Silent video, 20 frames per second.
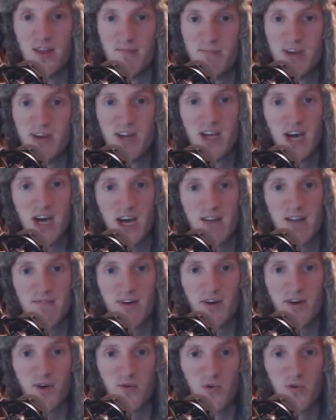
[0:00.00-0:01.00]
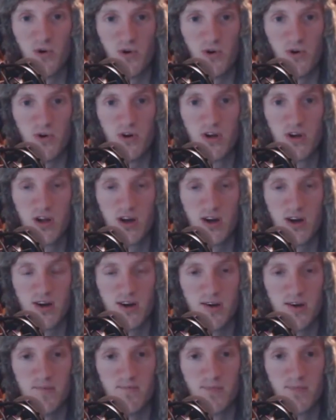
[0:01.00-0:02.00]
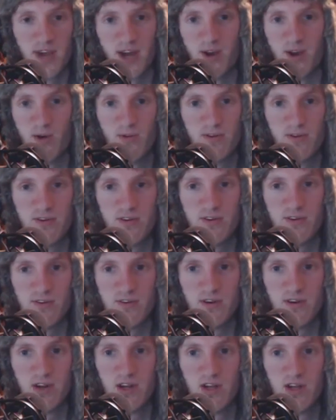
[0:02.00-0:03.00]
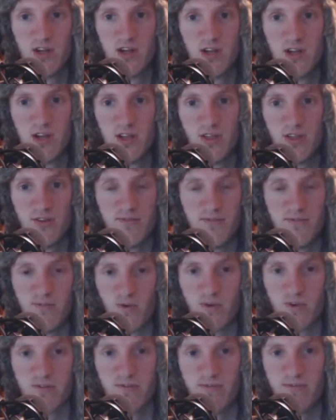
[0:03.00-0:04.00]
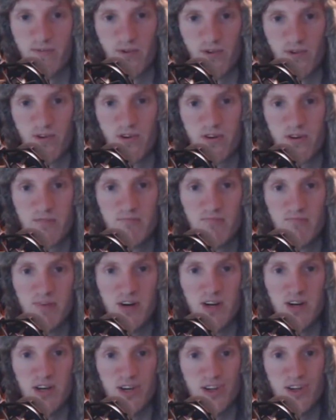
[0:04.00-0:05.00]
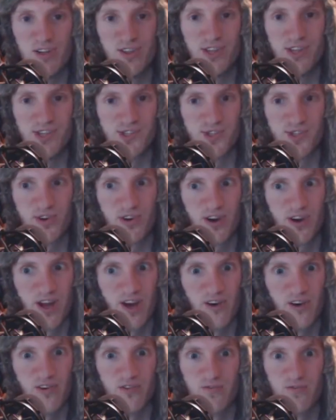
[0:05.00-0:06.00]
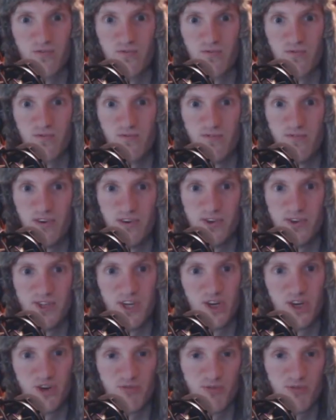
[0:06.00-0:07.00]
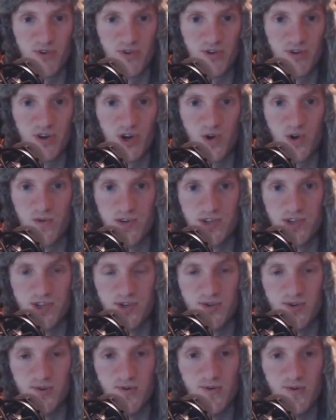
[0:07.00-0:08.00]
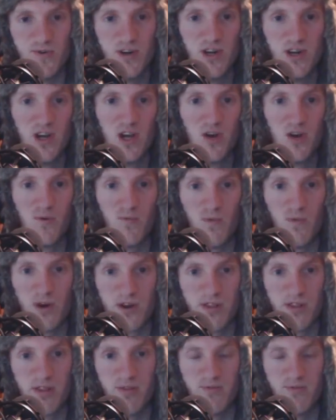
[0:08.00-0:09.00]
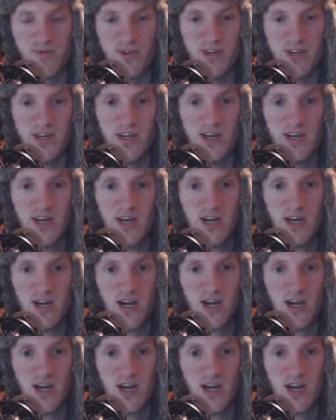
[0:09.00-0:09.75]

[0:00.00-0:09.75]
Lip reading: they've been kind of on a roll. I know they're 4-4, but they started out very terrible, 0-2, 1-3.